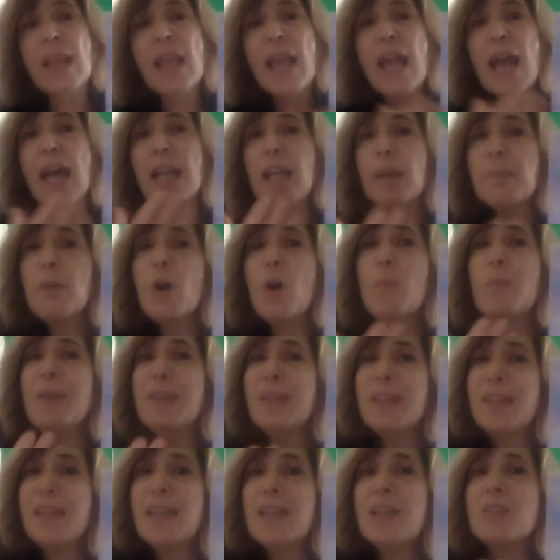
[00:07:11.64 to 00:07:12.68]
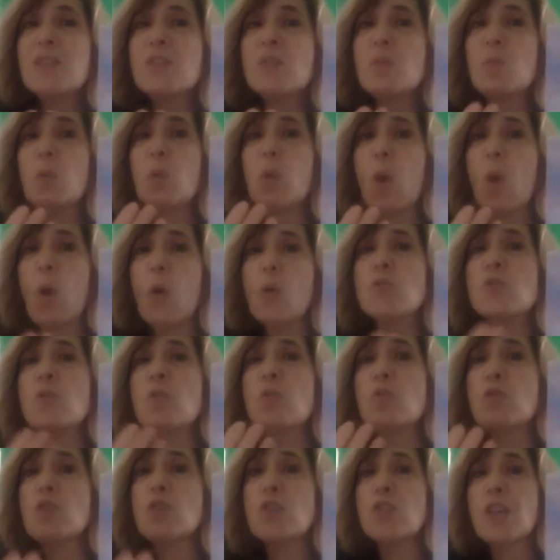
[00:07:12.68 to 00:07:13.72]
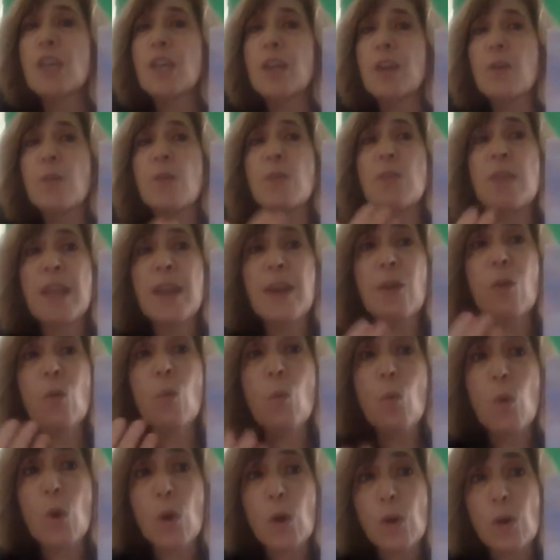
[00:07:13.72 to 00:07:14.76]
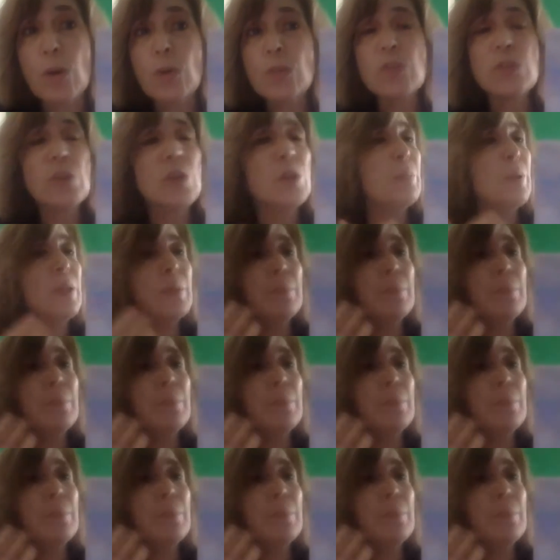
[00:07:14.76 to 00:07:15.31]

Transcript: And I'm hoping kids will also share their words, could be